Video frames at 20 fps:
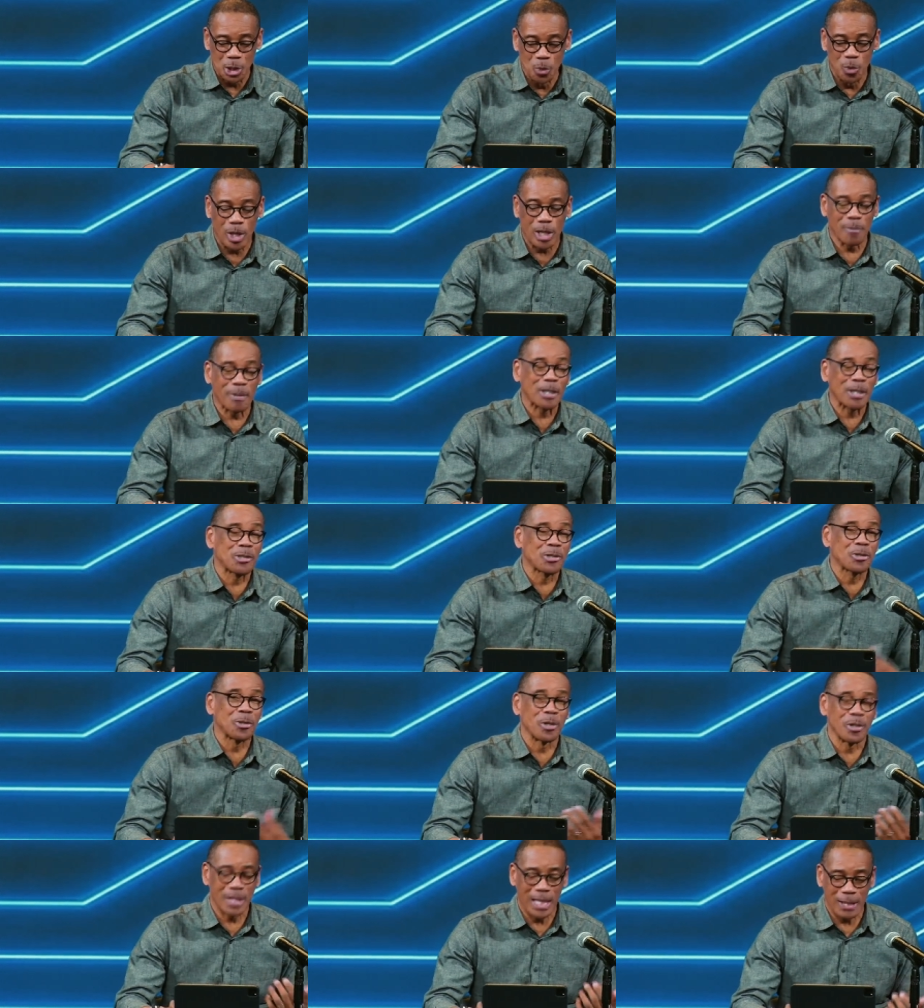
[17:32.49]
You want to make
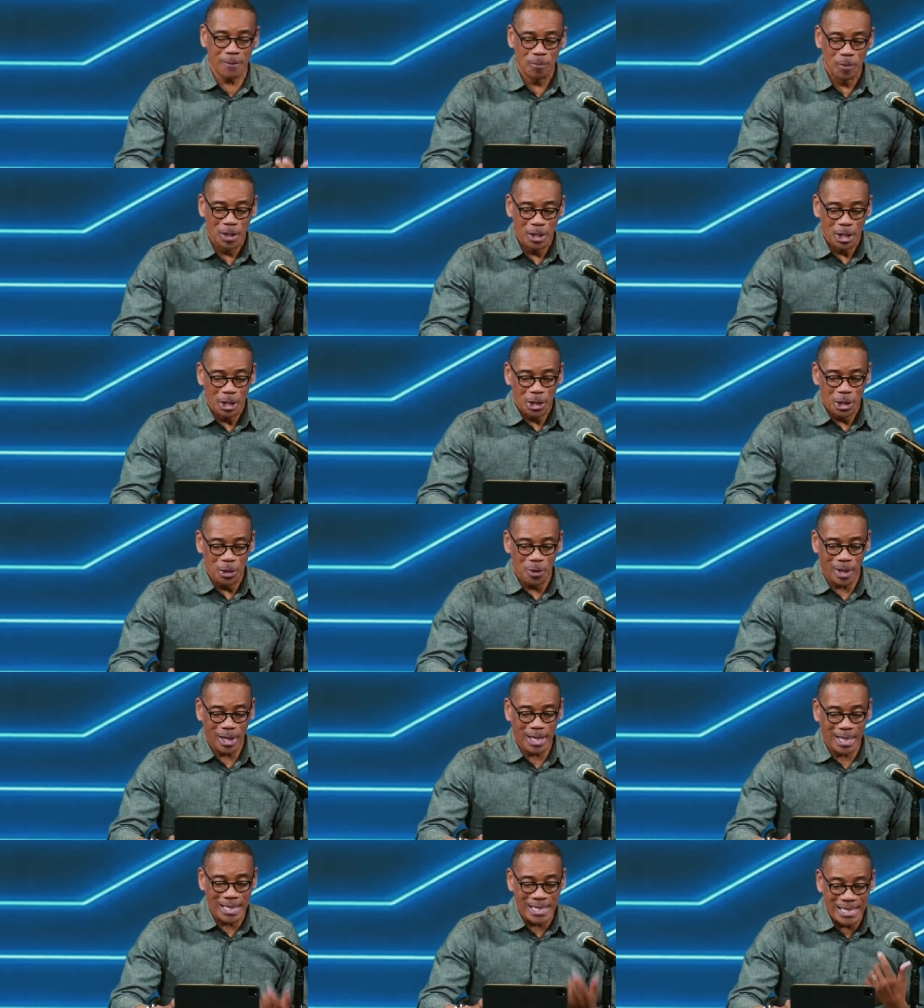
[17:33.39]
sure that you
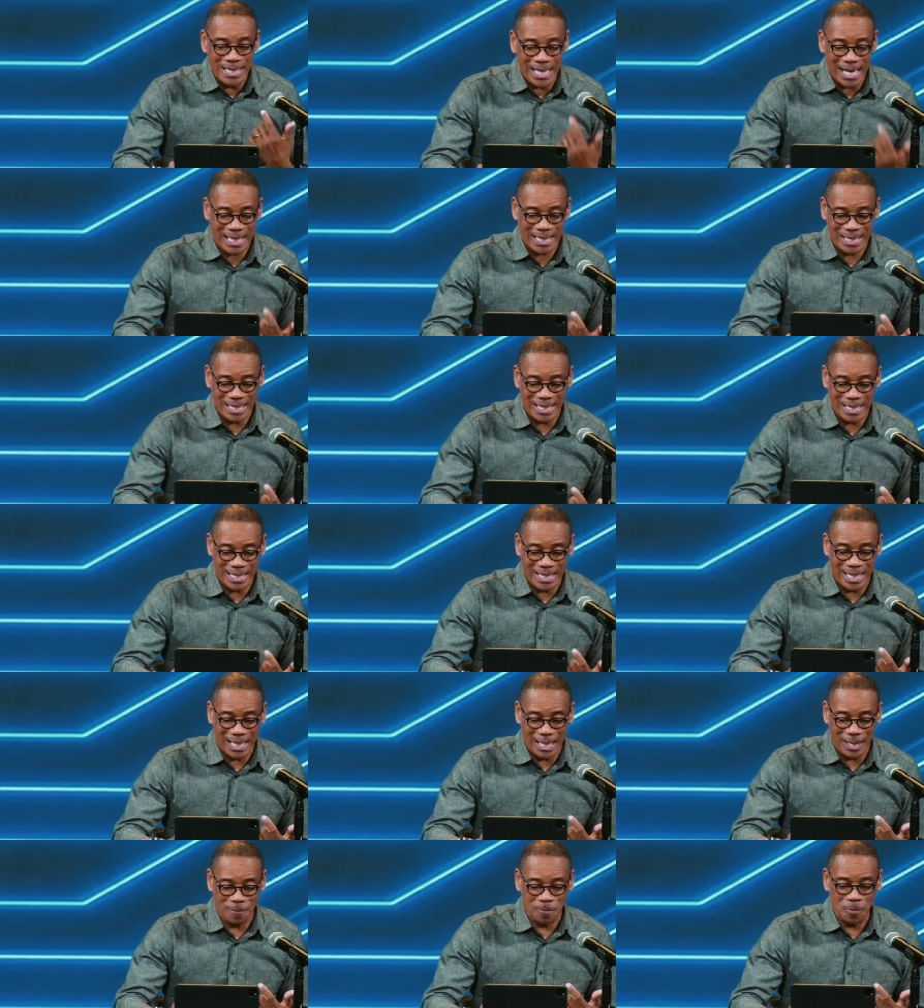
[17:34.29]
are connected
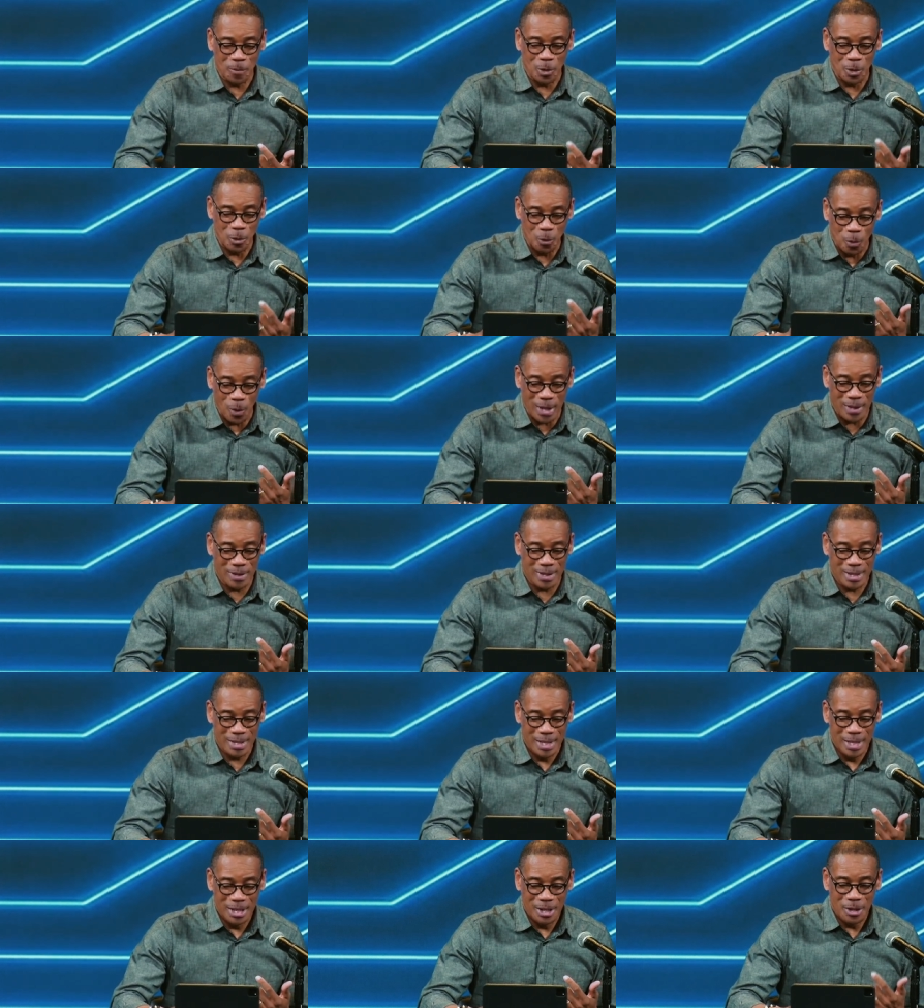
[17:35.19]
again
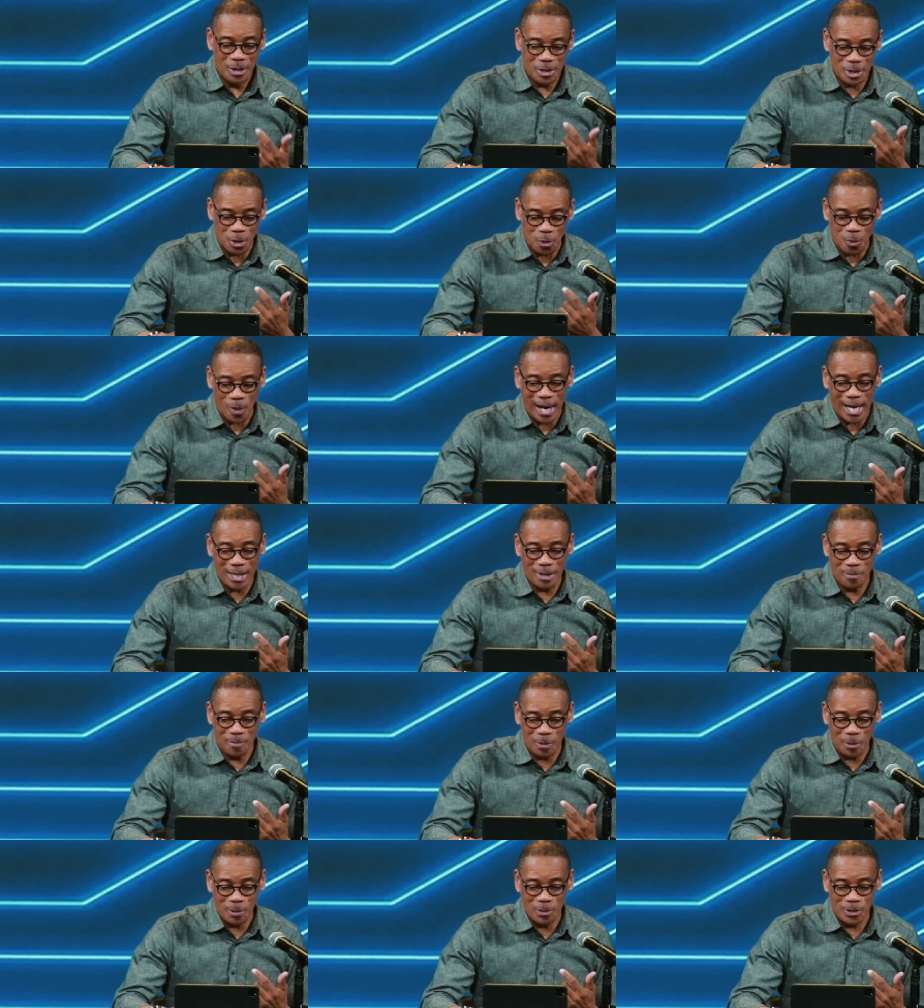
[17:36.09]
with the
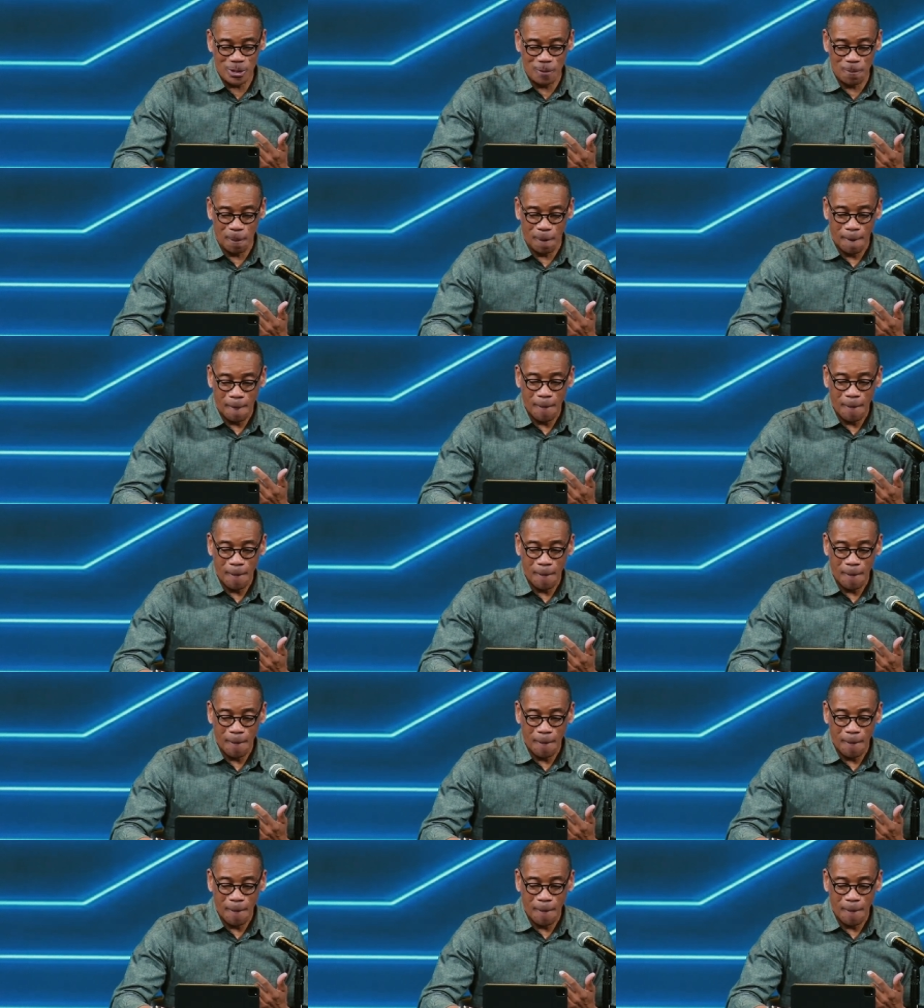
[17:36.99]
right person.